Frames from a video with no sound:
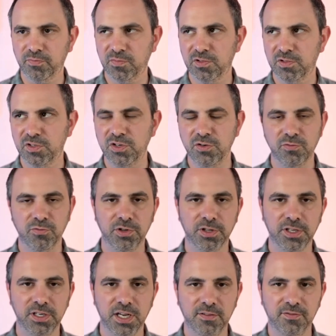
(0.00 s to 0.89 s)
do you
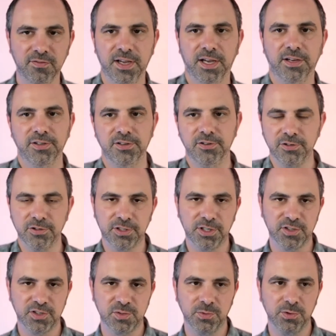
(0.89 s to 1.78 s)
really not value your
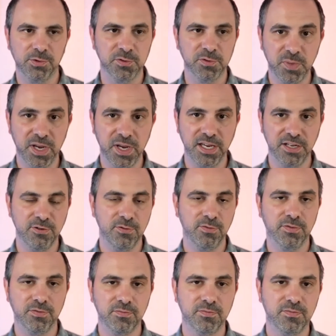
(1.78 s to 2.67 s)
customer who's paying you
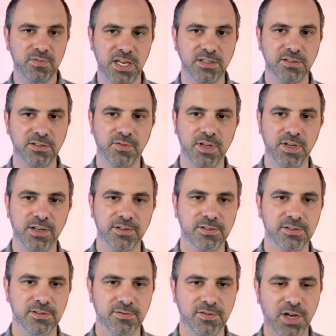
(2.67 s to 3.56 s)
tens of
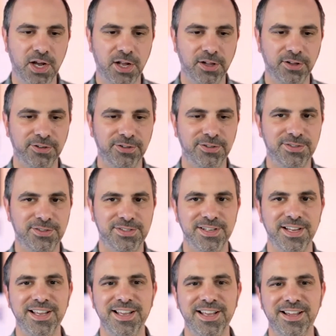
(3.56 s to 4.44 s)
thousands of dollars
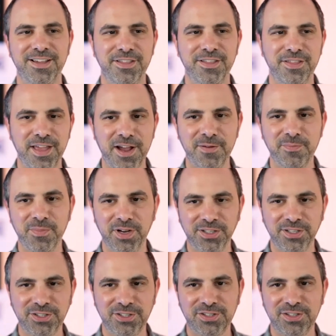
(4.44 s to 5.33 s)
that
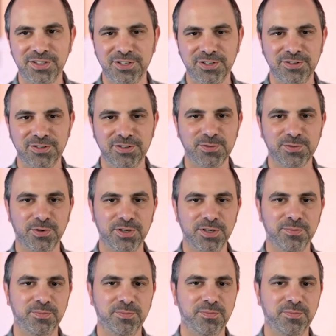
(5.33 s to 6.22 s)
much that you just want
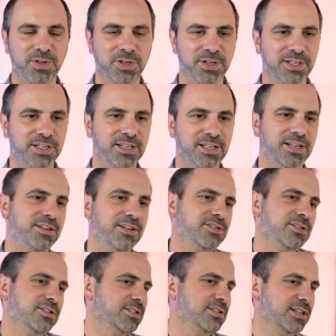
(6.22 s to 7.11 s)
to plug it in?
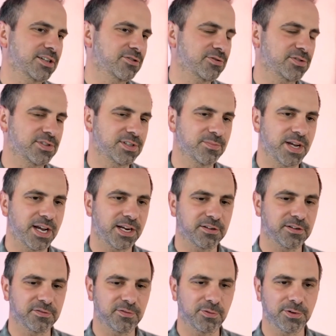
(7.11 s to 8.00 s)
It's just interesting
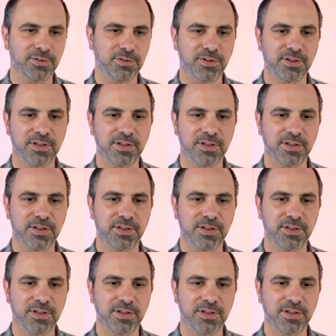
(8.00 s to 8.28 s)
back and forth.